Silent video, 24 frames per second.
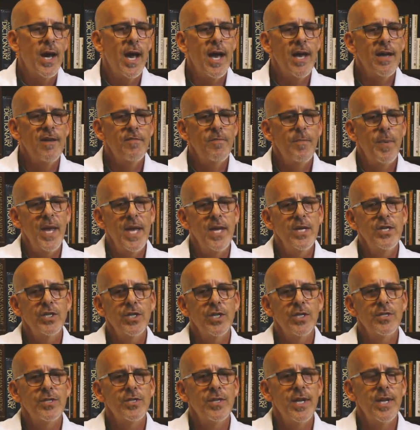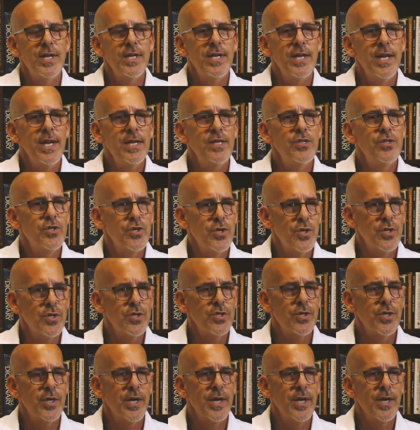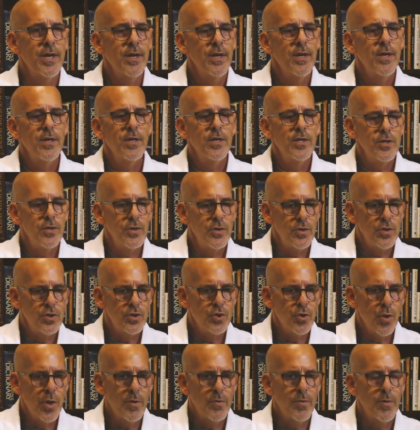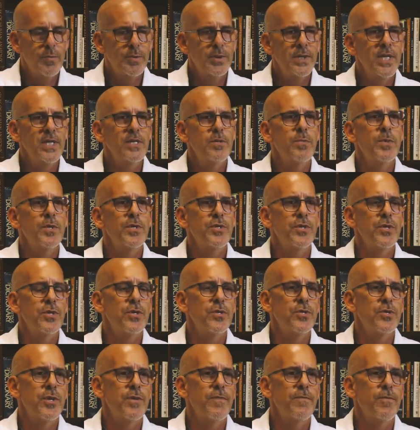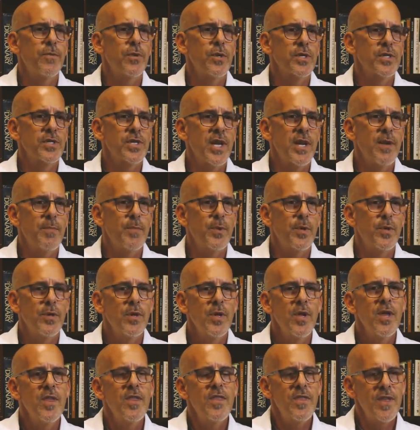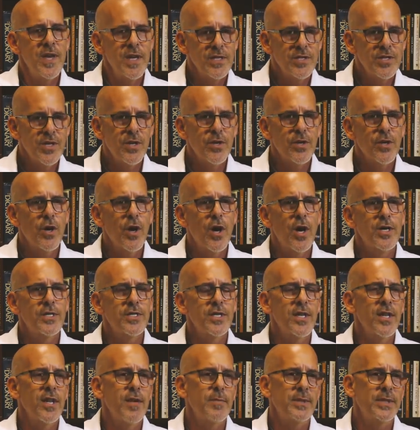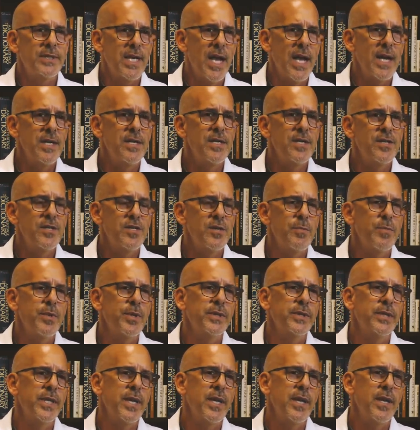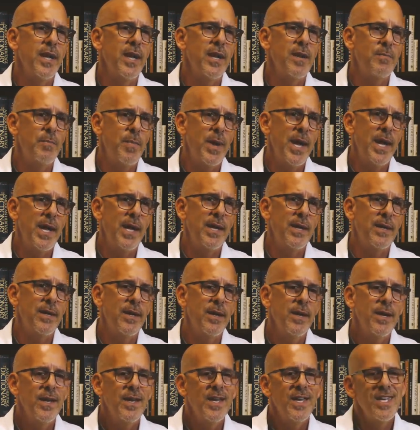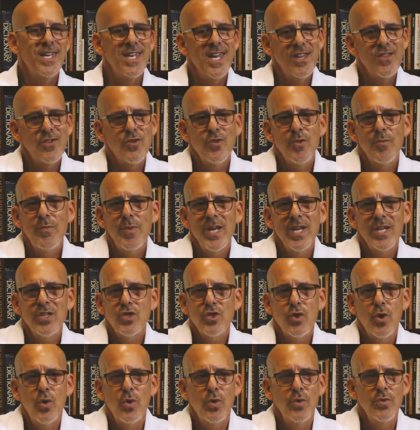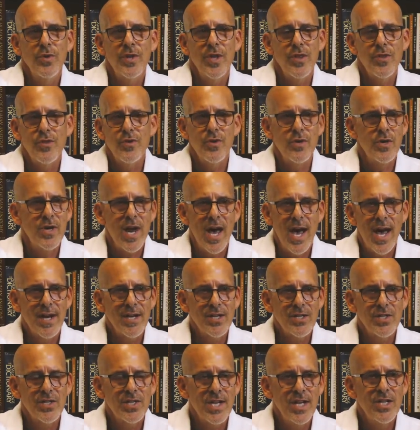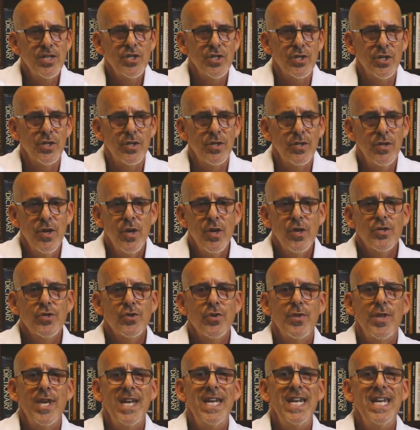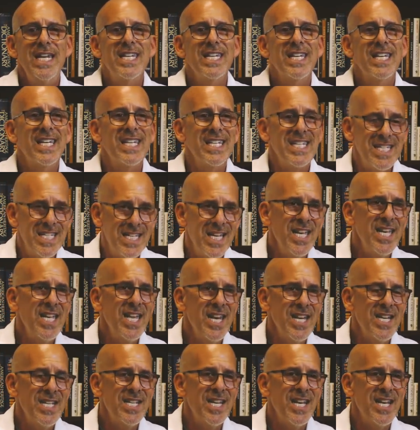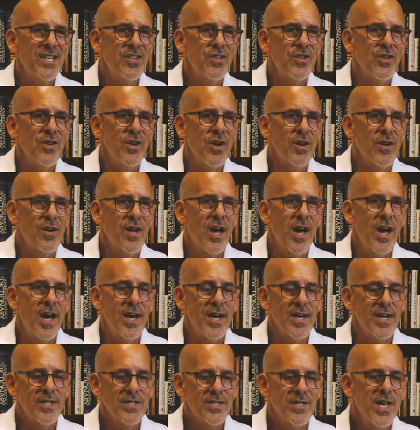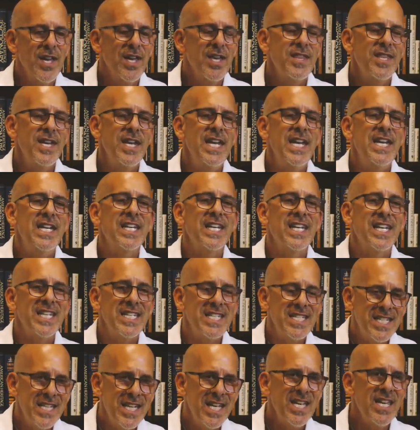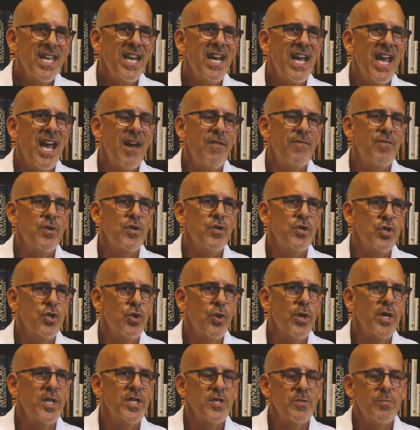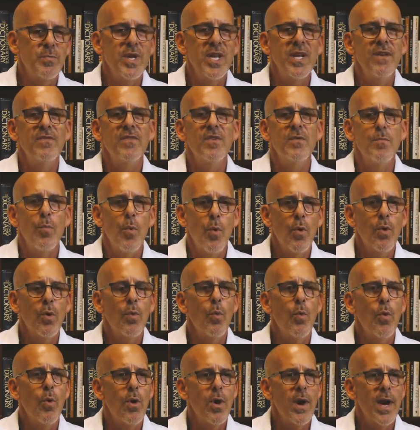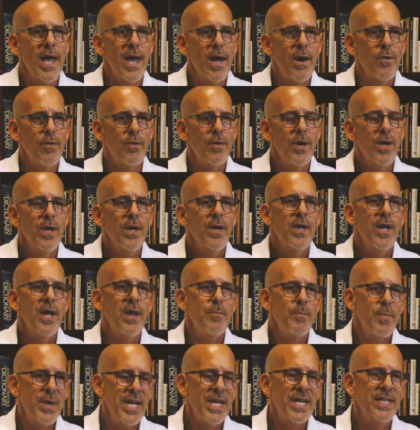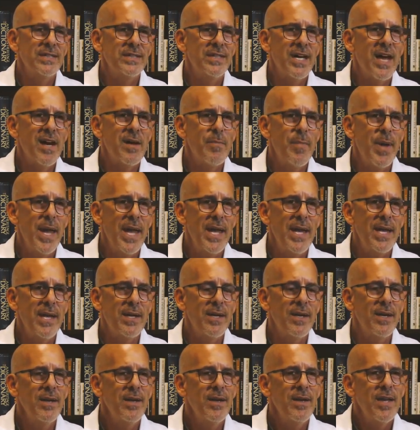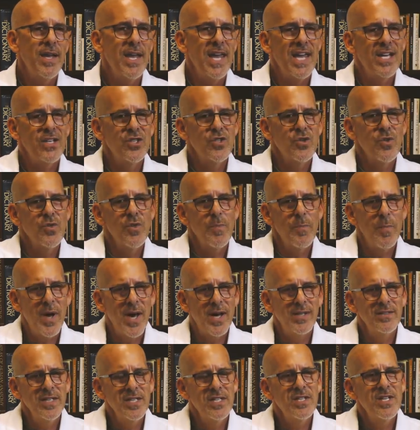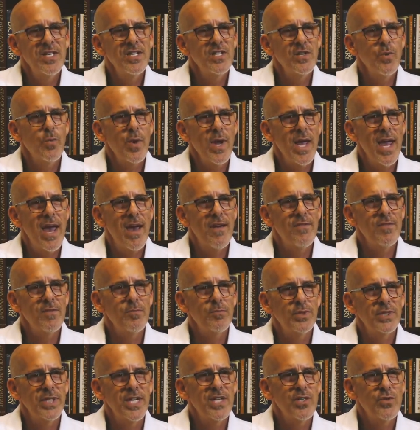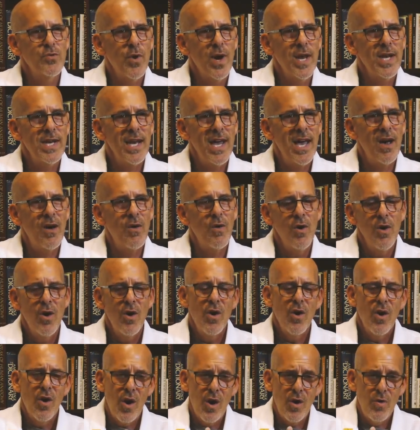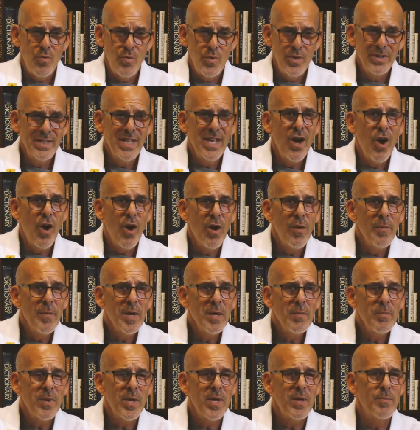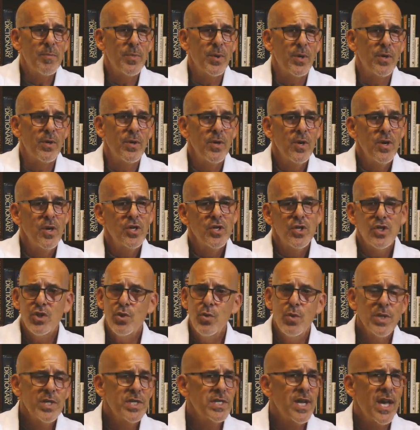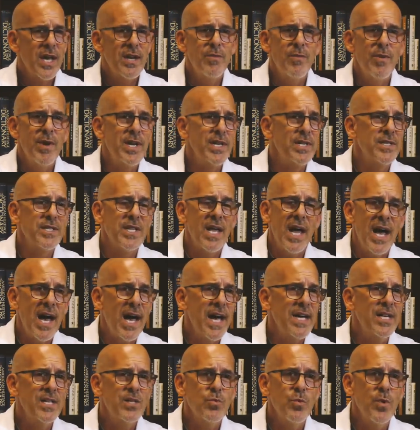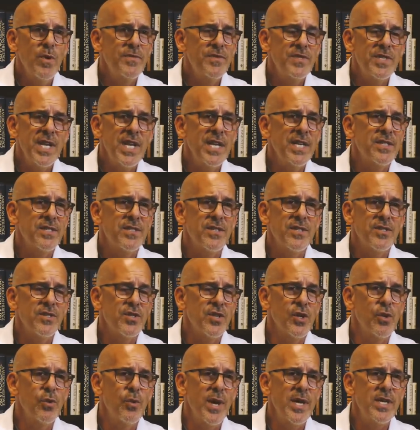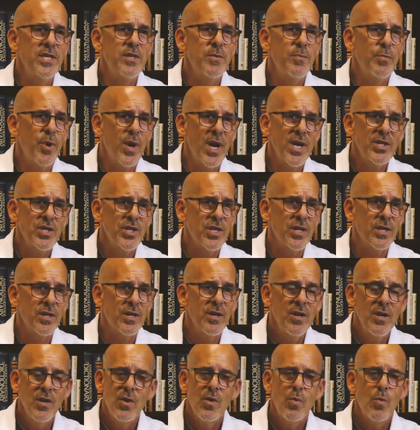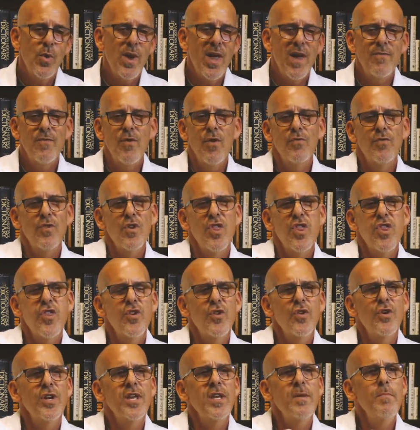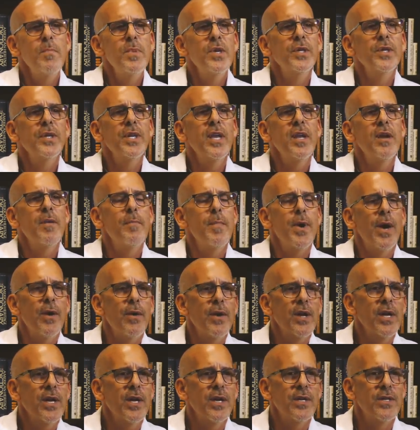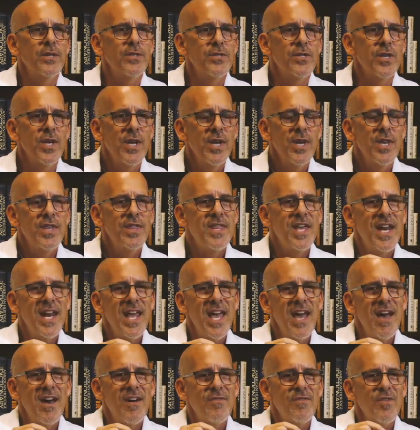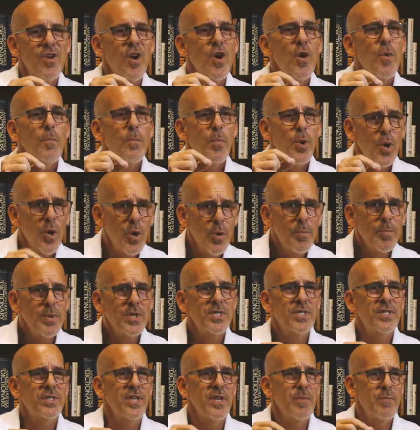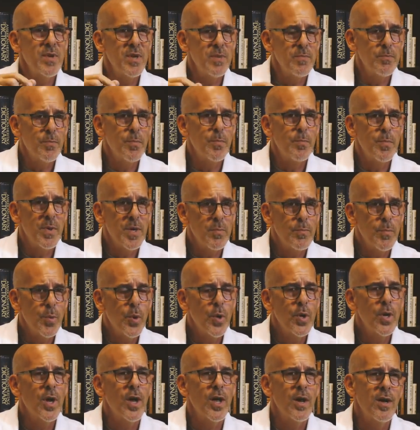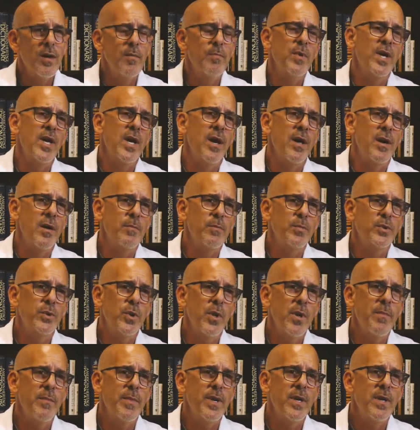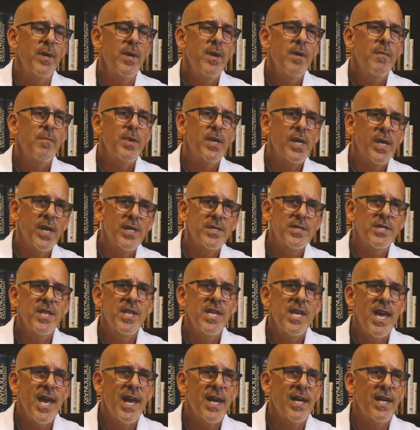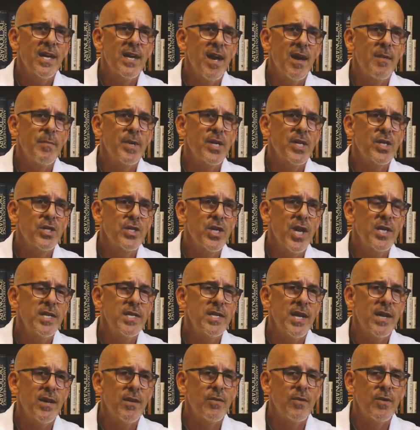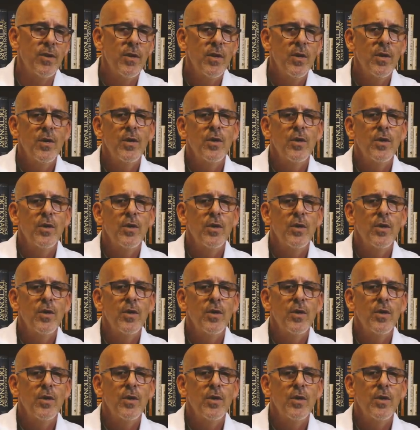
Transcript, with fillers: I have patients that need surgery joint replacement surgery, for example, things that are causing them a lot of disability and pain, yet they're being told that they're not essential, so they need to continue to take their narcotics. They need to continue to have their joints be even more worn out and be in a lot of pain. And so the policies that we have in place right now are really harming people. Suicide rate is the highest we've seen it since the Great Depression. We have over 30 million Americans that have purposely been, been put on un unemployment because of the economic shutdown.